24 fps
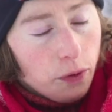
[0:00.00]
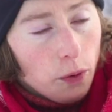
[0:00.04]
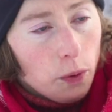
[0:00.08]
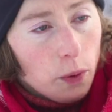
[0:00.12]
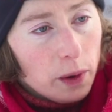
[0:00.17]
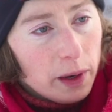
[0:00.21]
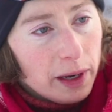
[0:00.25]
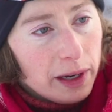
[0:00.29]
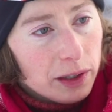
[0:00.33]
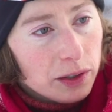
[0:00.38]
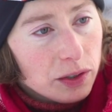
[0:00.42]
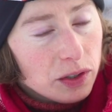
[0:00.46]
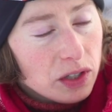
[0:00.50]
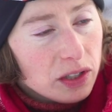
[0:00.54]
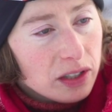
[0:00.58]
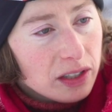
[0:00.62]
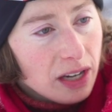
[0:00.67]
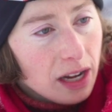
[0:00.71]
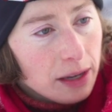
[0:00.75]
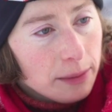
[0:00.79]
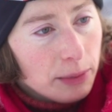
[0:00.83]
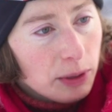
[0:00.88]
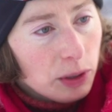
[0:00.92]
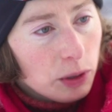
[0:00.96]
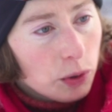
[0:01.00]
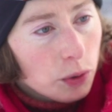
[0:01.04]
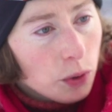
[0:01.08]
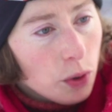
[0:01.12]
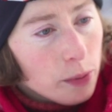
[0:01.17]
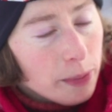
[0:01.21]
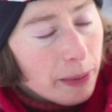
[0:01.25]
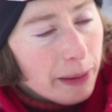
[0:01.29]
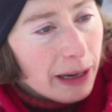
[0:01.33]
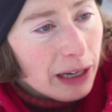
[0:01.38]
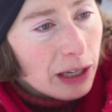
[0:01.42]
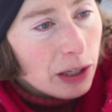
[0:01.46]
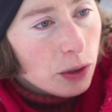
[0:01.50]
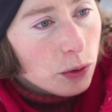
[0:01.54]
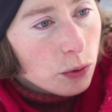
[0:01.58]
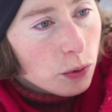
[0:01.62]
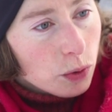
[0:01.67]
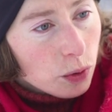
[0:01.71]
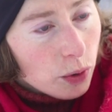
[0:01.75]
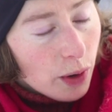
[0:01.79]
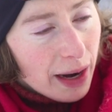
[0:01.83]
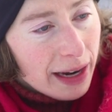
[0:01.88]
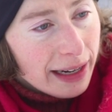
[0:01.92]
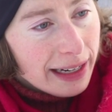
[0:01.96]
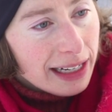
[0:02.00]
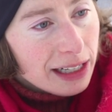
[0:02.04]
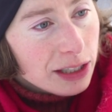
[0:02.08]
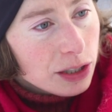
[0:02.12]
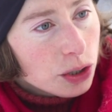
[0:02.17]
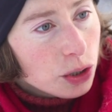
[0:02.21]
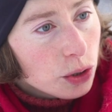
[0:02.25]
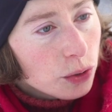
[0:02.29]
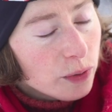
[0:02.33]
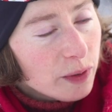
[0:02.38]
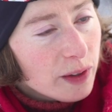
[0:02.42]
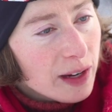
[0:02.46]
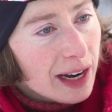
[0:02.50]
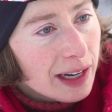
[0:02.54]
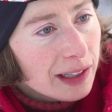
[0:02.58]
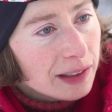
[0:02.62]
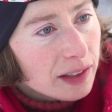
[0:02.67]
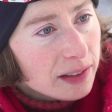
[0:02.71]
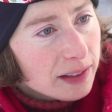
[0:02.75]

four years to tell me you grew up in a Ukrainian juvenile